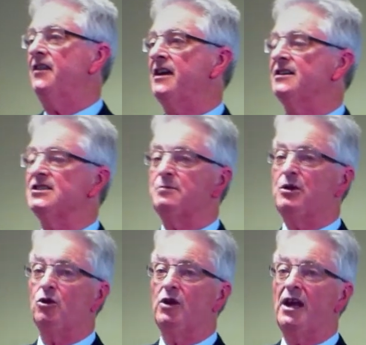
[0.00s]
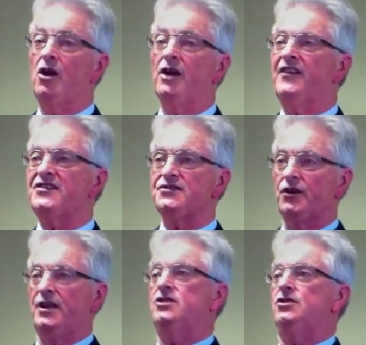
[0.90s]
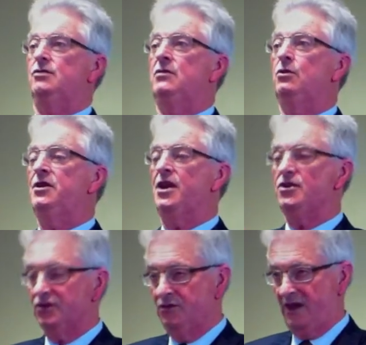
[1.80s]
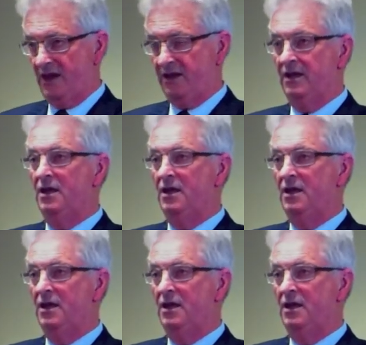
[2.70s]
They can spin all they like. That's not our job. We don't do that.